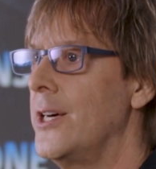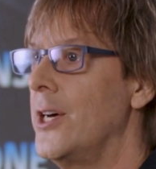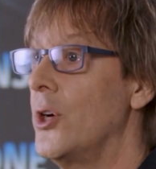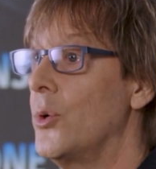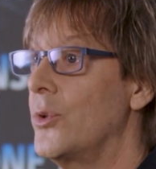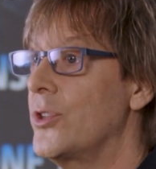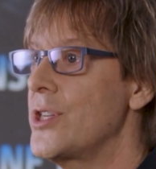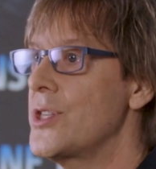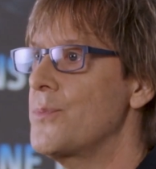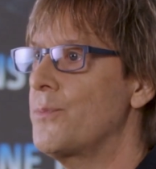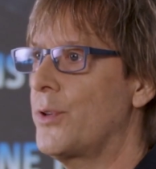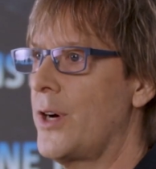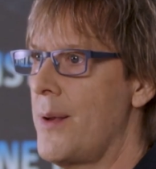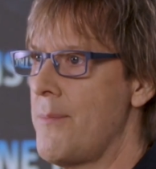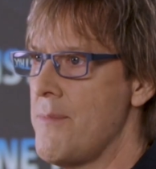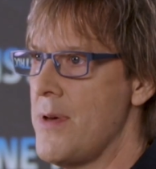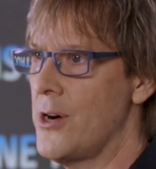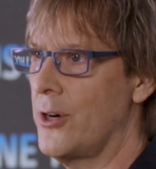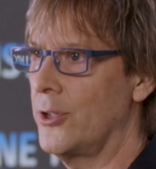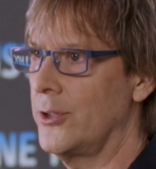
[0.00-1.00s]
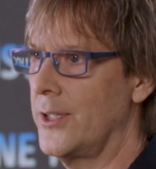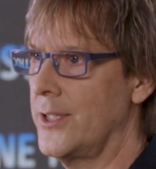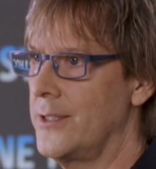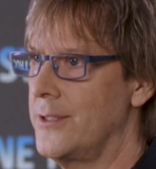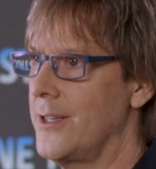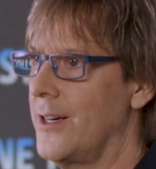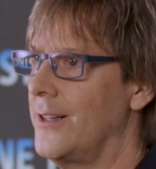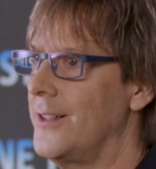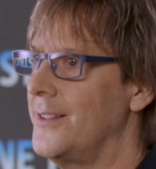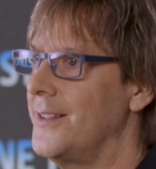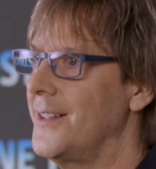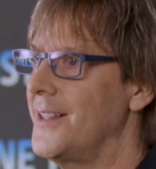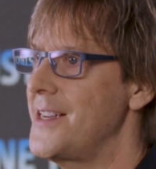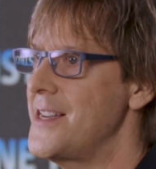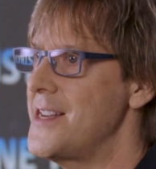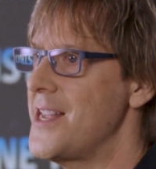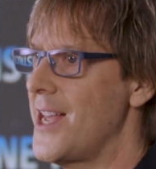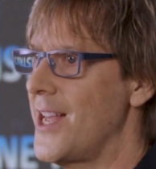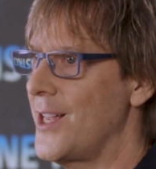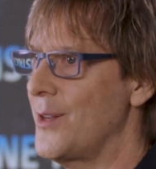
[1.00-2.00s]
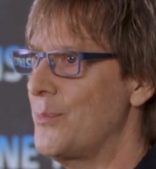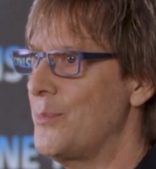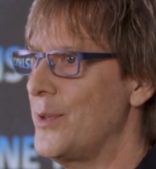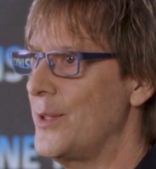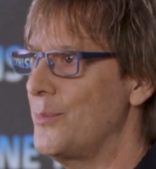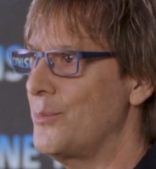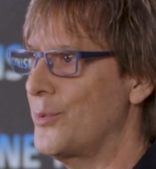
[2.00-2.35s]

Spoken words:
which is primarily done in 8-bit